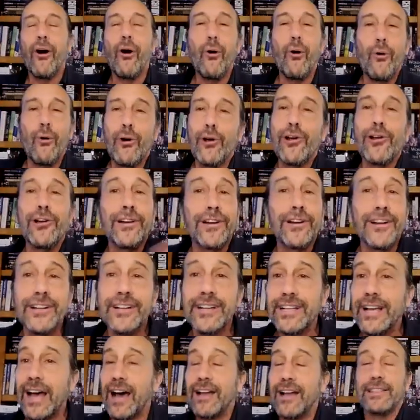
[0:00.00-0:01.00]
or
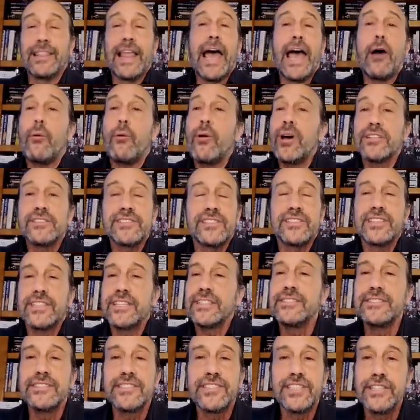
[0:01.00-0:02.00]
allow us to
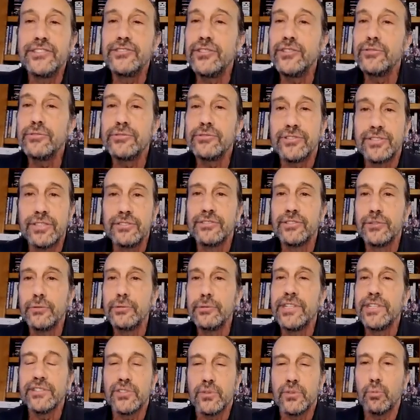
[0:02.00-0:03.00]
continue to
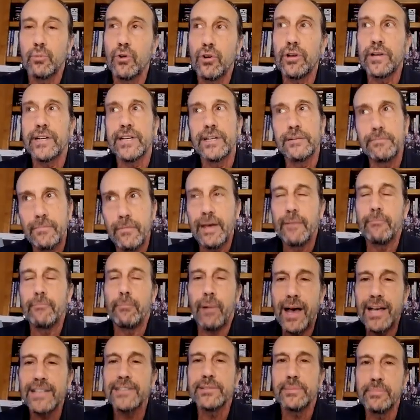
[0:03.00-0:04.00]
do this work and
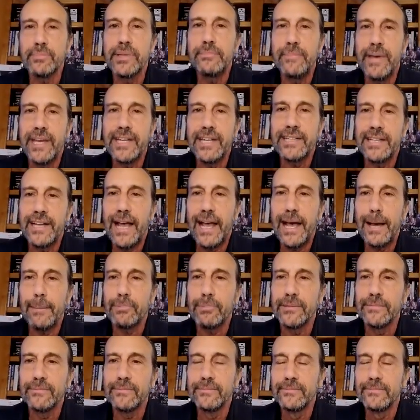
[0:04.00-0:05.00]
possibly make it
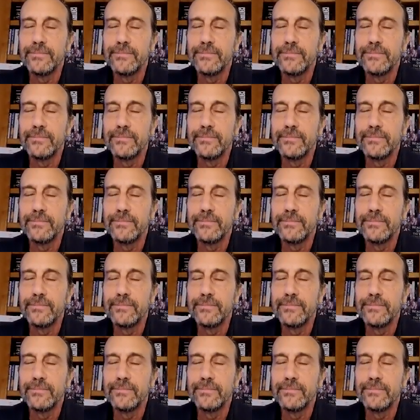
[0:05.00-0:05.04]
happen.